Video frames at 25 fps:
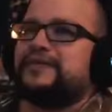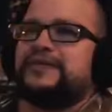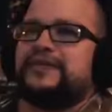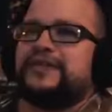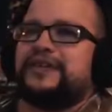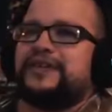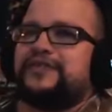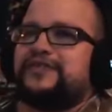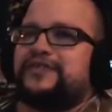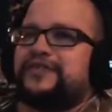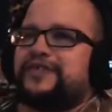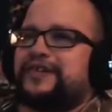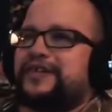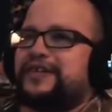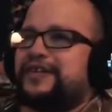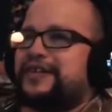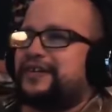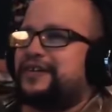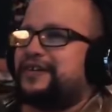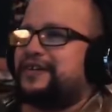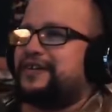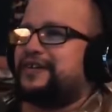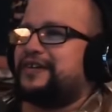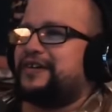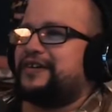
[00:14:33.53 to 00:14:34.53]
definitely
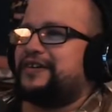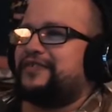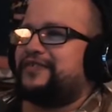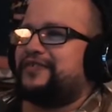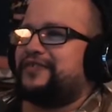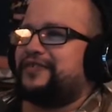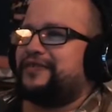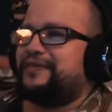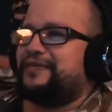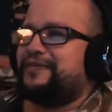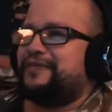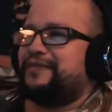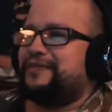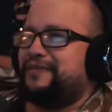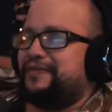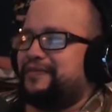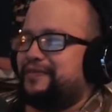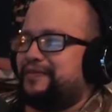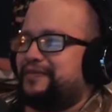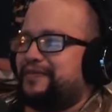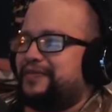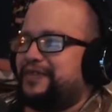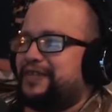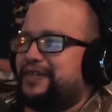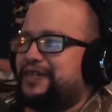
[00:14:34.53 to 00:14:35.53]
not awful,
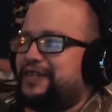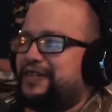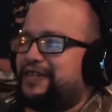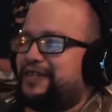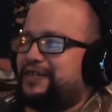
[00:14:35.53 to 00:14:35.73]
but